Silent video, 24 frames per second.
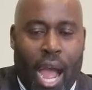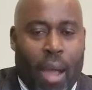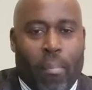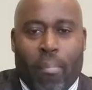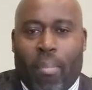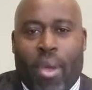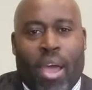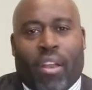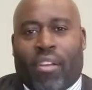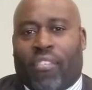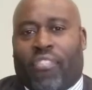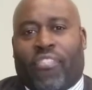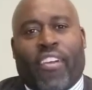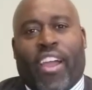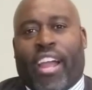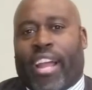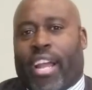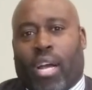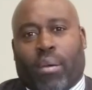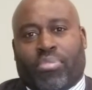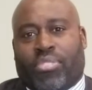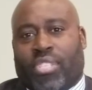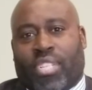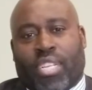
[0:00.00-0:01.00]
Matter of
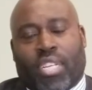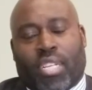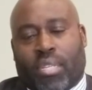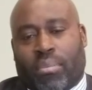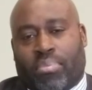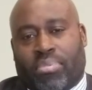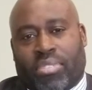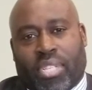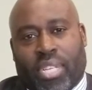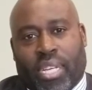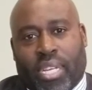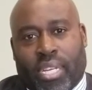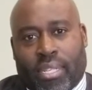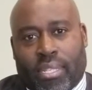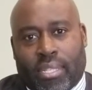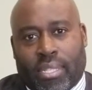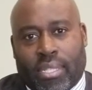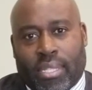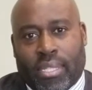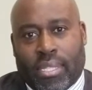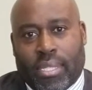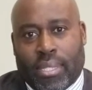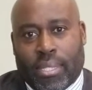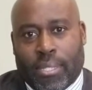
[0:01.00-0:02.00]
fact, I'm still upset.
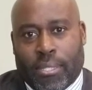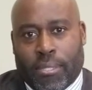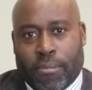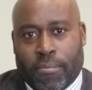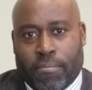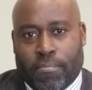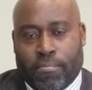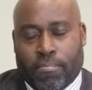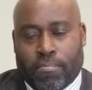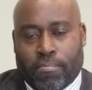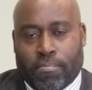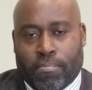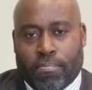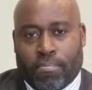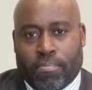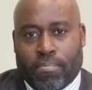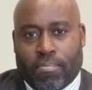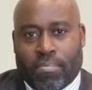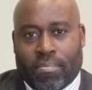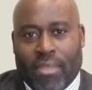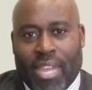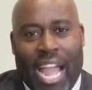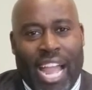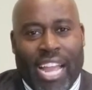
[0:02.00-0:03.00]

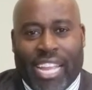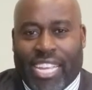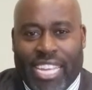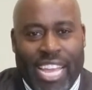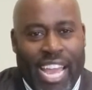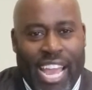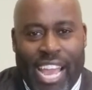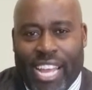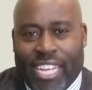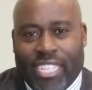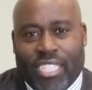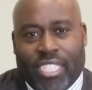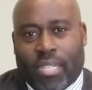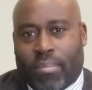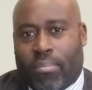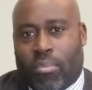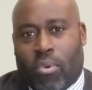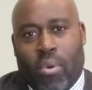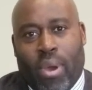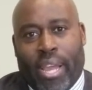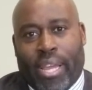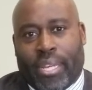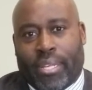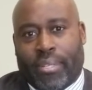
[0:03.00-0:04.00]
I cast
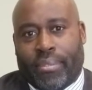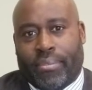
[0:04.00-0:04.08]
him away